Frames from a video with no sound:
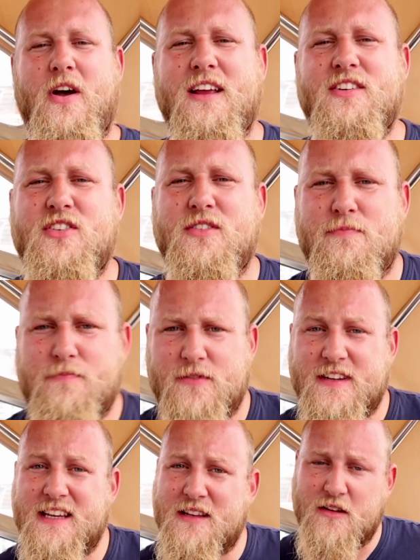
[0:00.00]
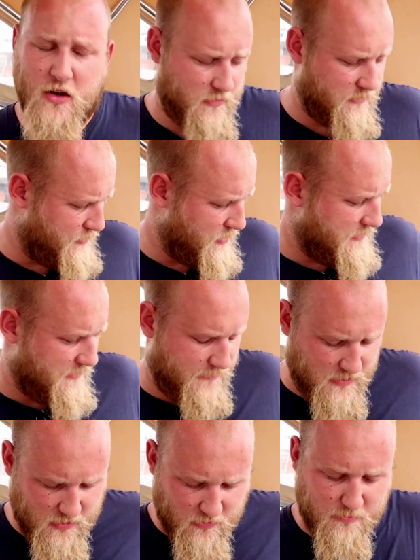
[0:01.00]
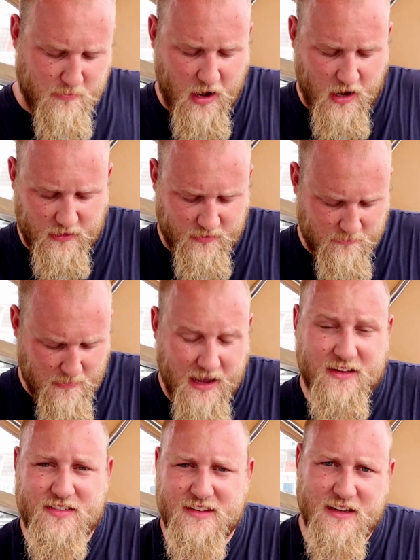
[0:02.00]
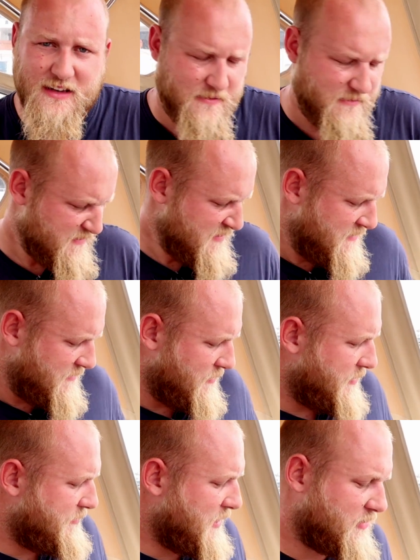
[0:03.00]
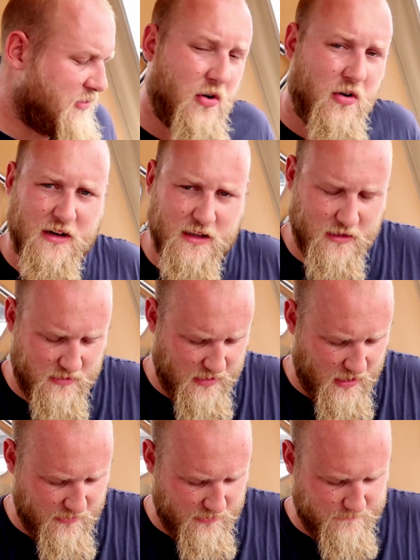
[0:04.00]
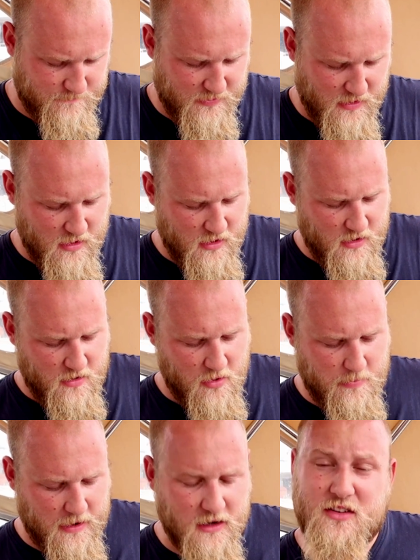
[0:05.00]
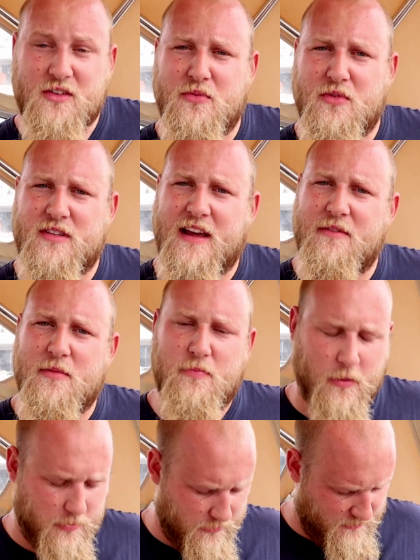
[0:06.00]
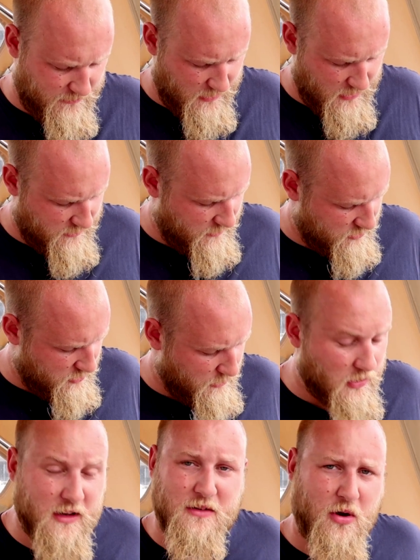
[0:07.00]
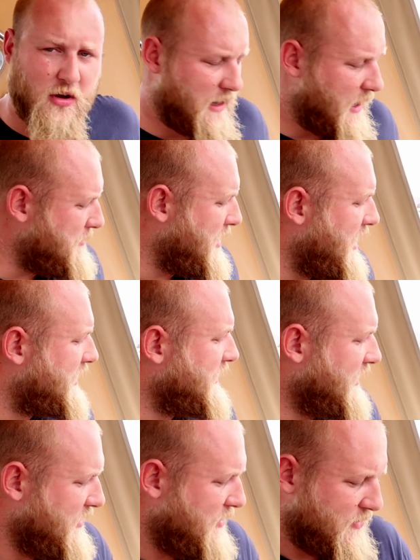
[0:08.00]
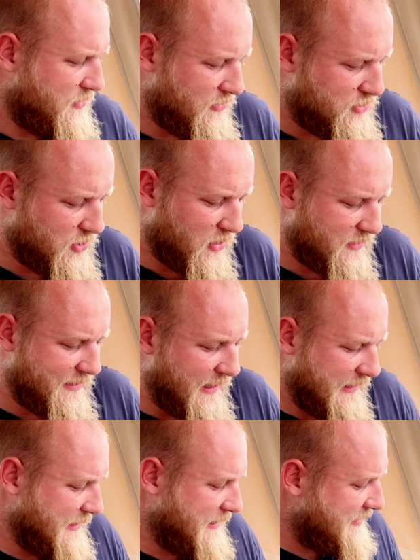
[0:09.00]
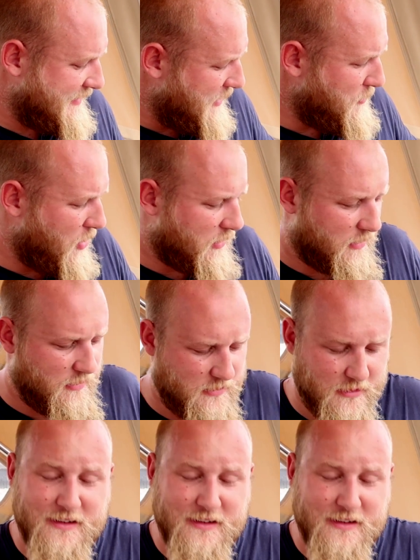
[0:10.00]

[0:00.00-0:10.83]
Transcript: So as you've seen on previous videos, my mask with my snorkeling and diving, Paige was having problems with her, so she wanted one like mine. So she got exactly the same one.